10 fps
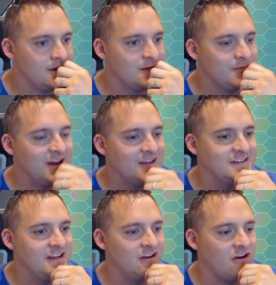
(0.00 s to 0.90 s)
Be nice to
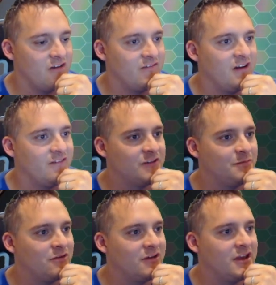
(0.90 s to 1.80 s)
hit an Arven off this
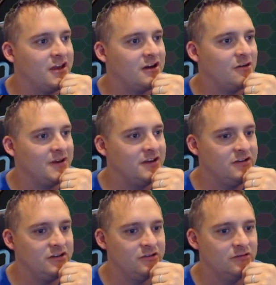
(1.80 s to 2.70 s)
Pokégear. We
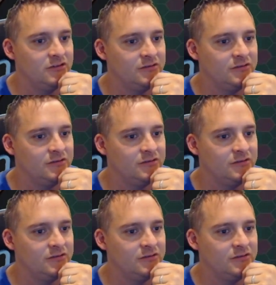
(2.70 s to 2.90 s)
do.